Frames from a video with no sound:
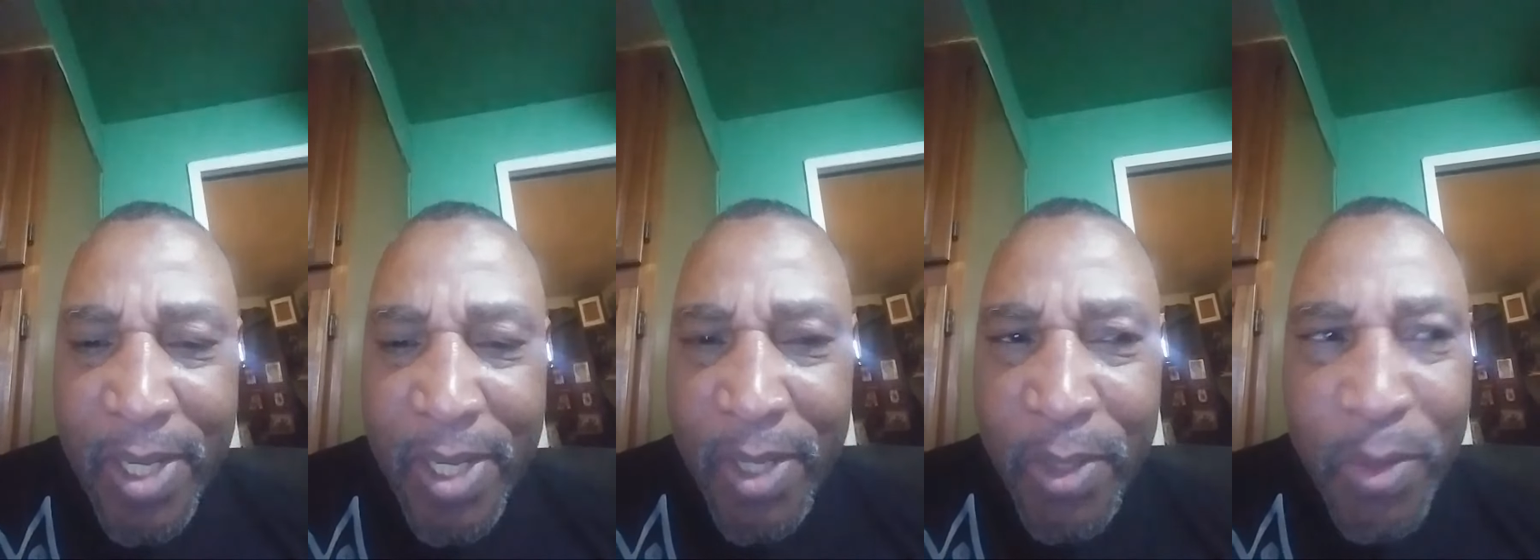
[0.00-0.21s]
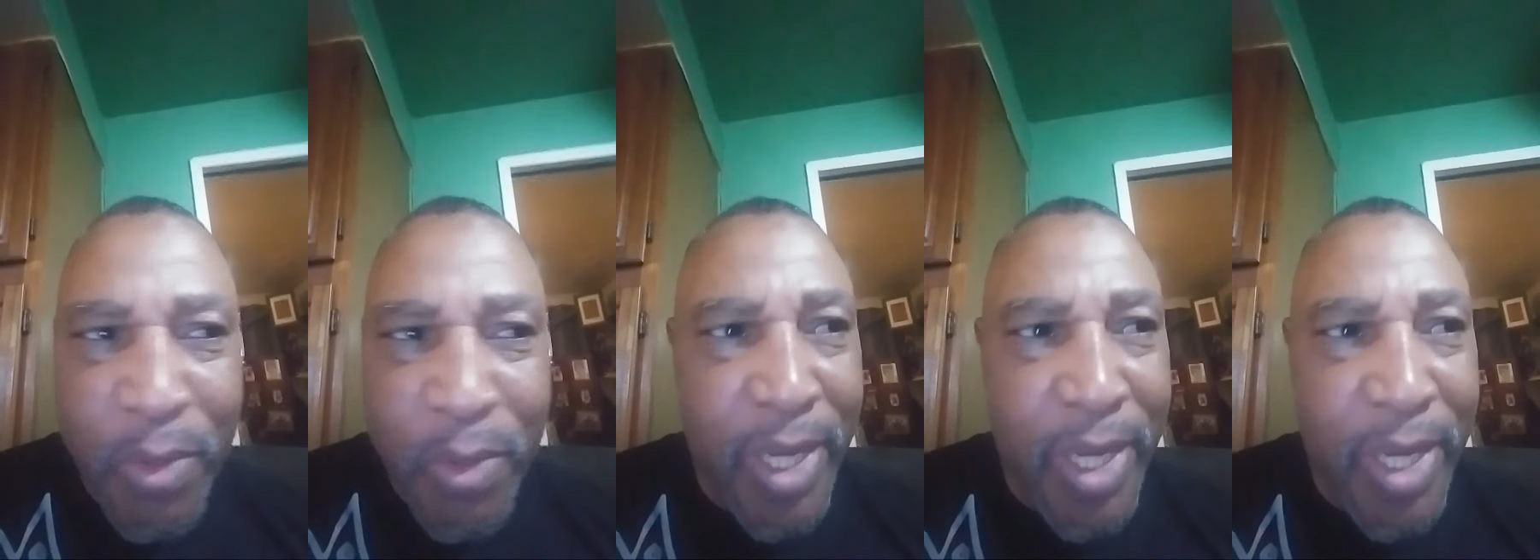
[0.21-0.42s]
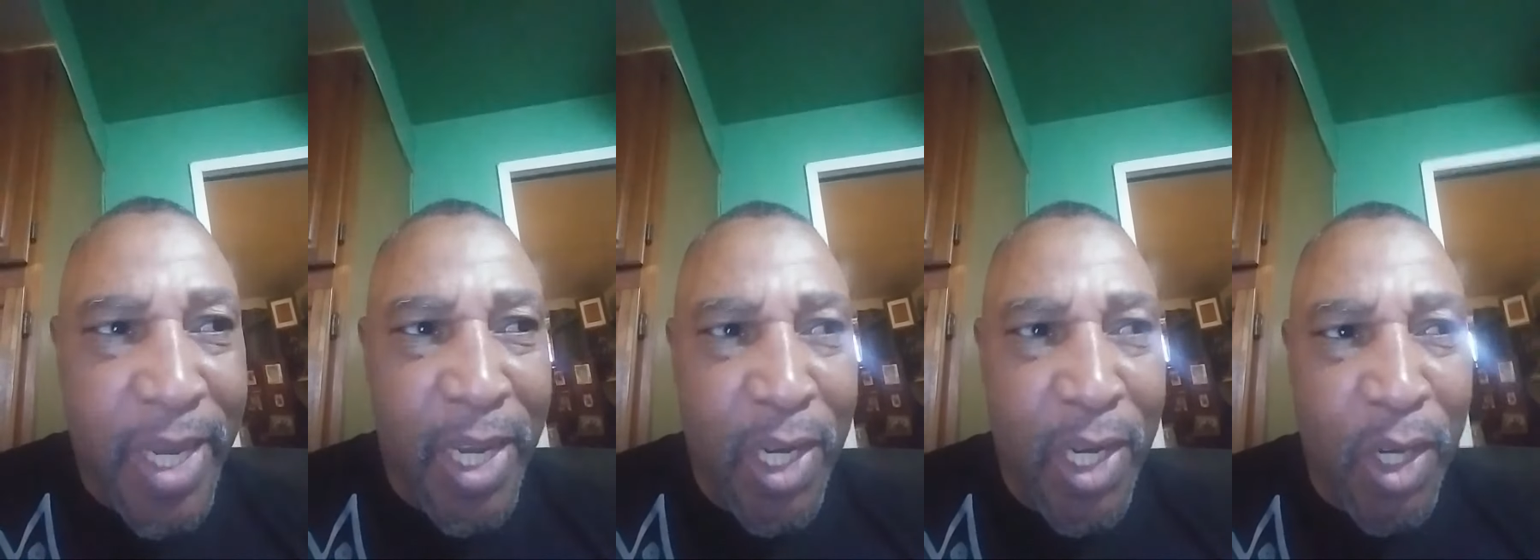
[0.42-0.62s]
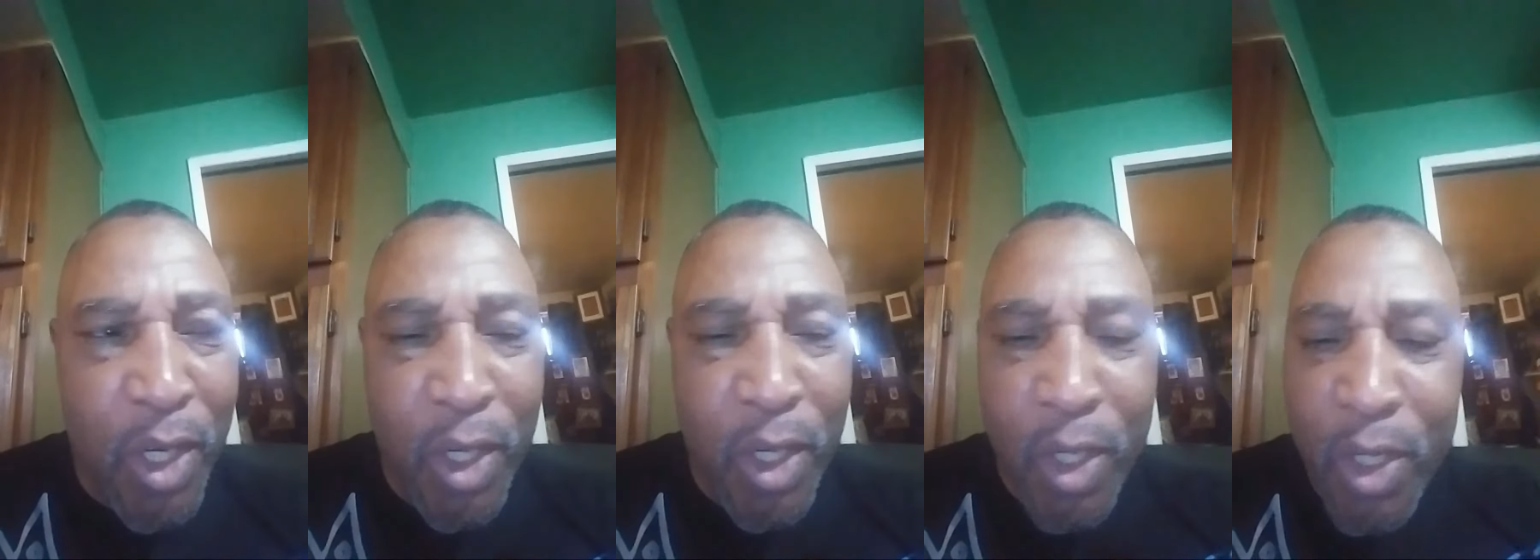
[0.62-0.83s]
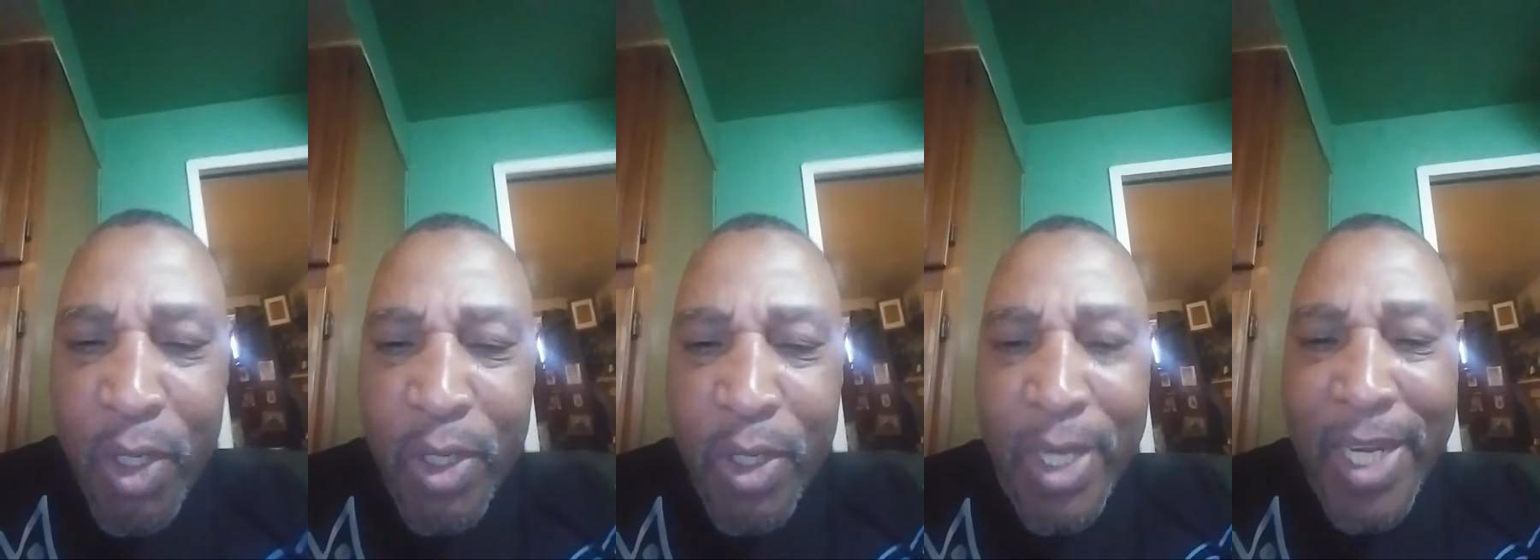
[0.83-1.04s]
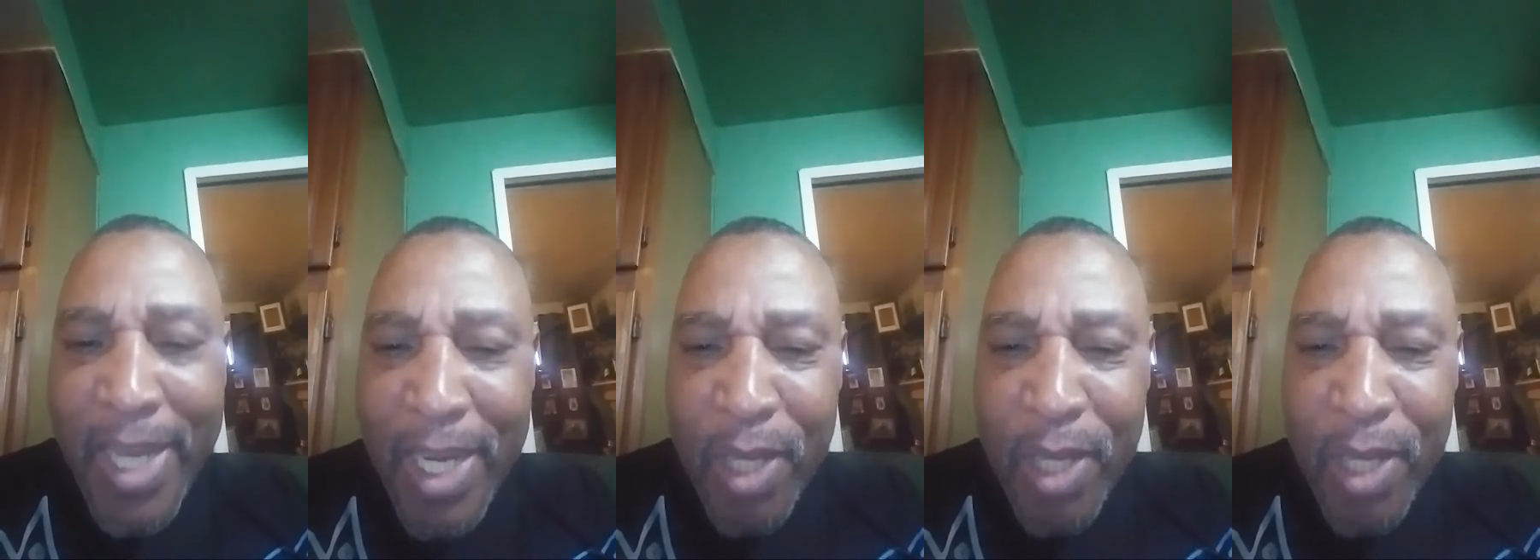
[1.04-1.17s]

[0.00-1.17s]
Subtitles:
You can't look